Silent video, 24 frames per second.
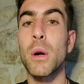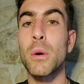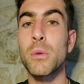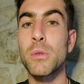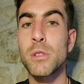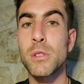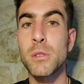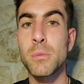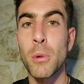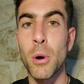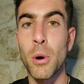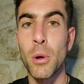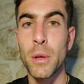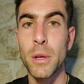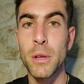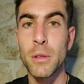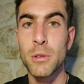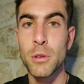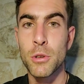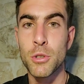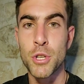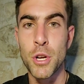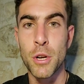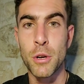small
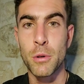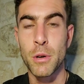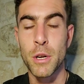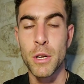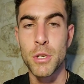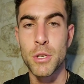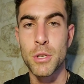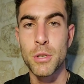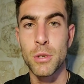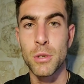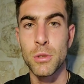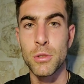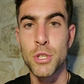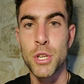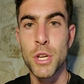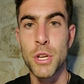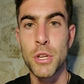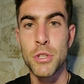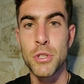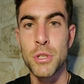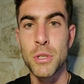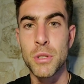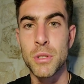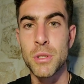intergenerational
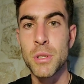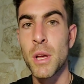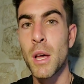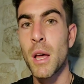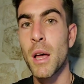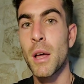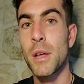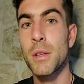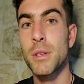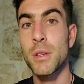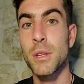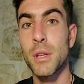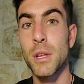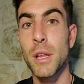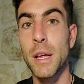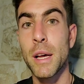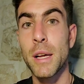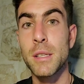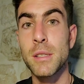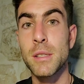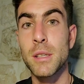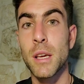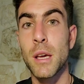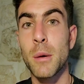changes to the
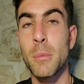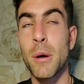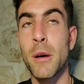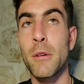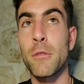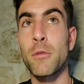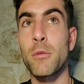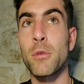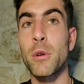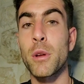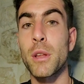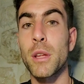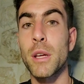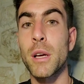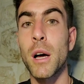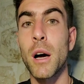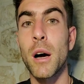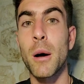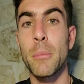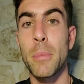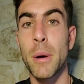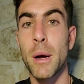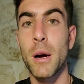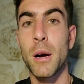landscape have really
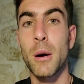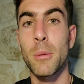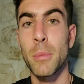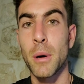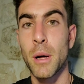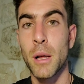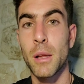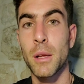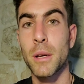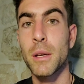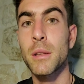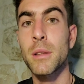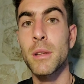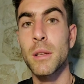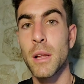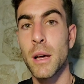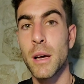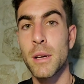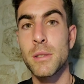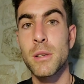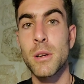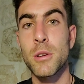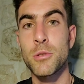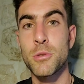gone parabolic in the
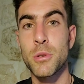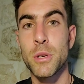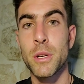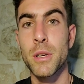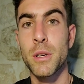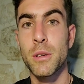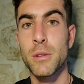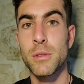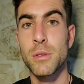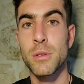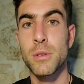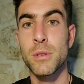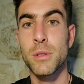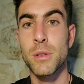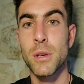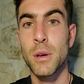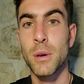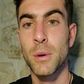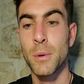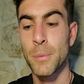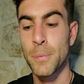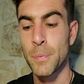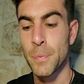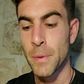last 100 years or so.